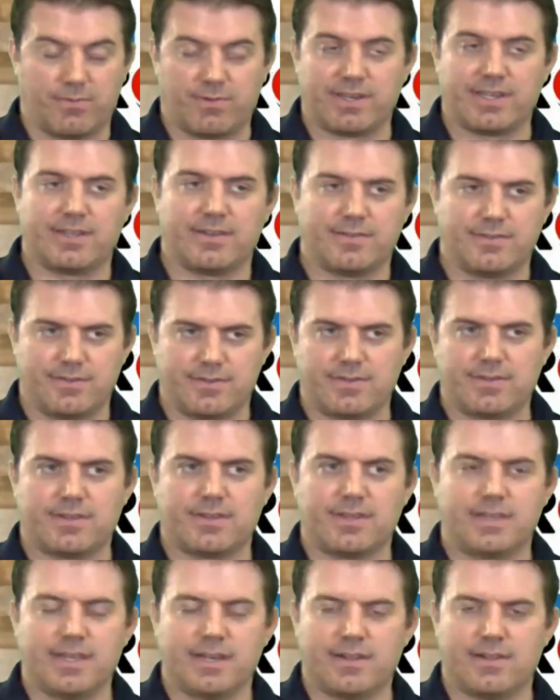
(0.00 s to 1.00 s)
We did
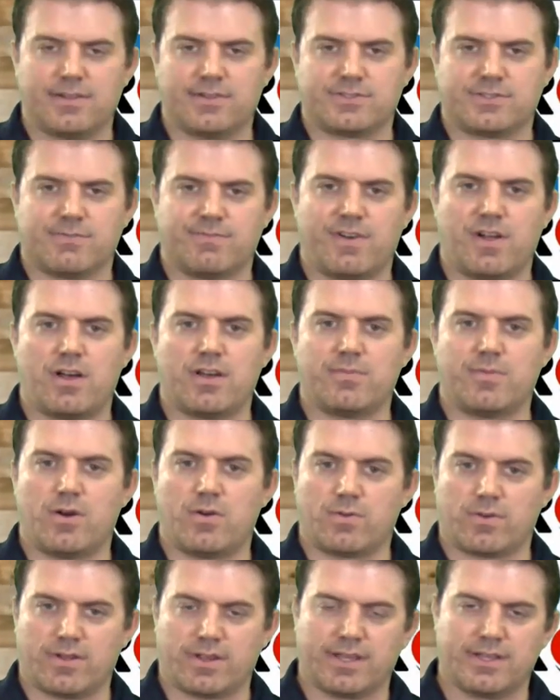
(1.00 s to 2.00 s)
get on some volleyball.
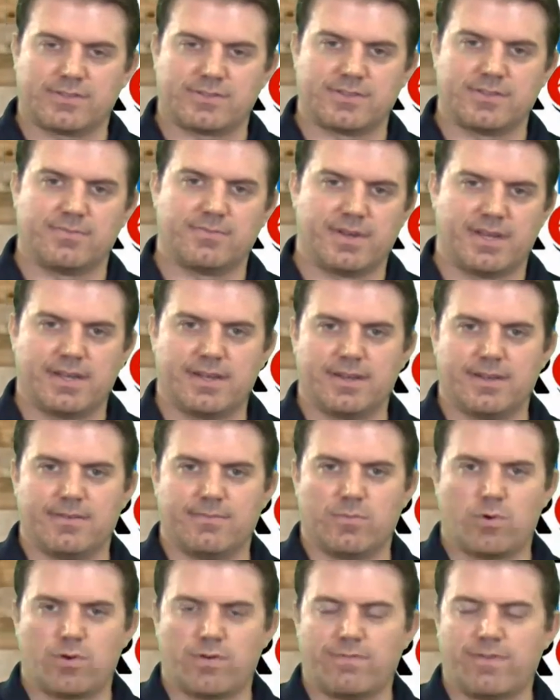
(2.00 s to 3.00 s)
We're going to get some
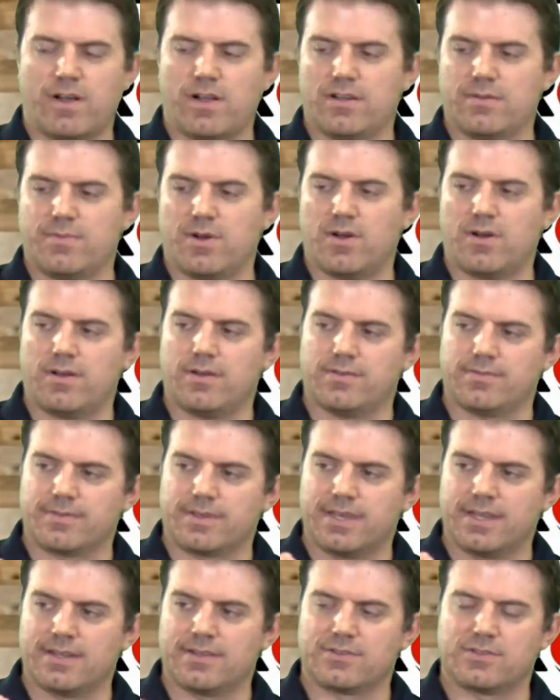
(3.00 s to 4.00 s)
more volleyball,
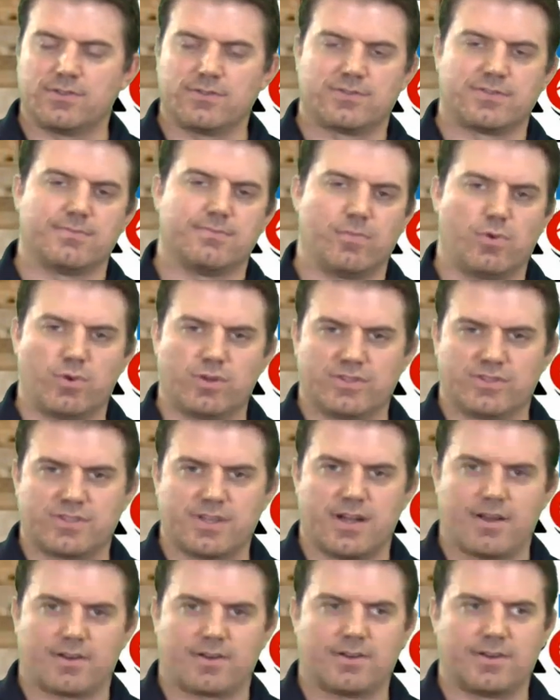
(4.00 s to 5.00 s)
get into some boys
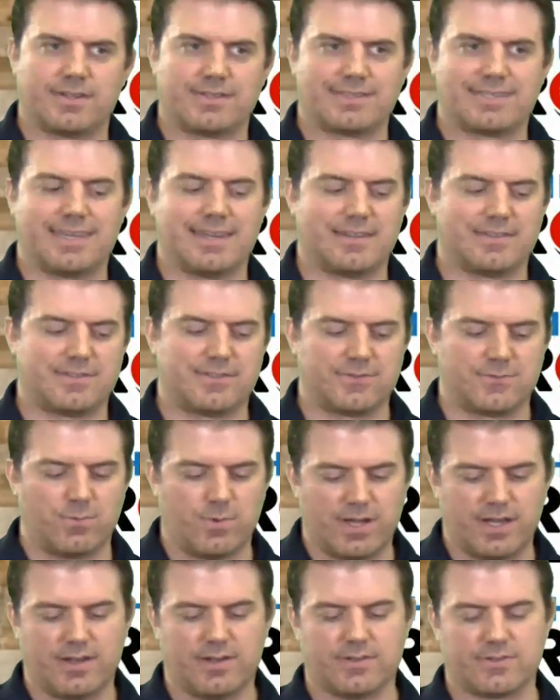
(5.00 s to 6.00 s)
soccer and tennis as
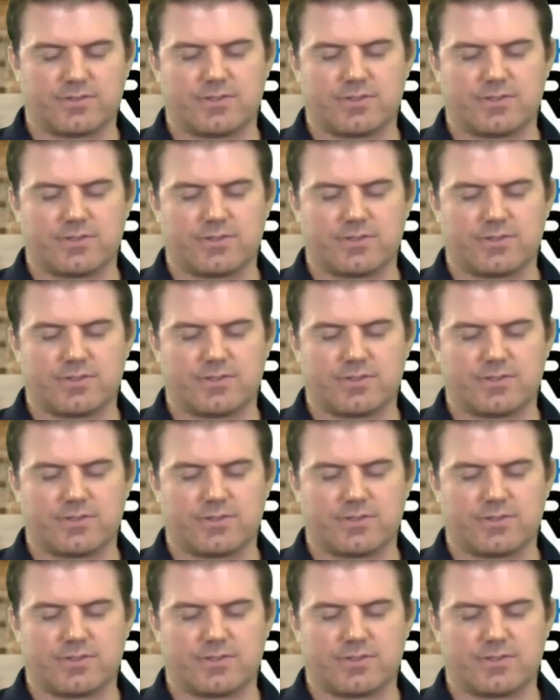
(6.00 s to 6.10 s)
well.